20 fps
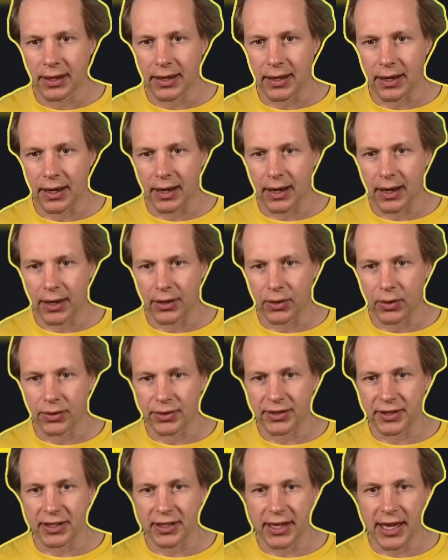You'll
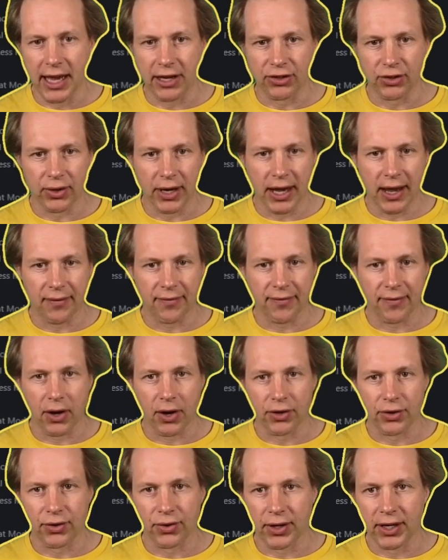see the Azure AI
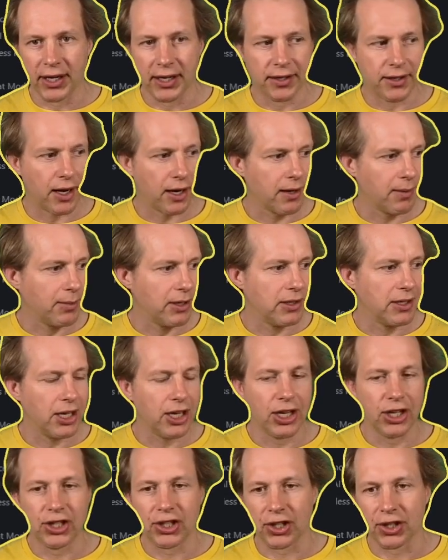Foundry
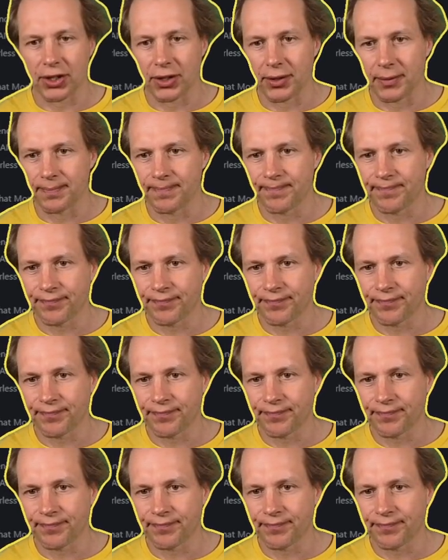documentation.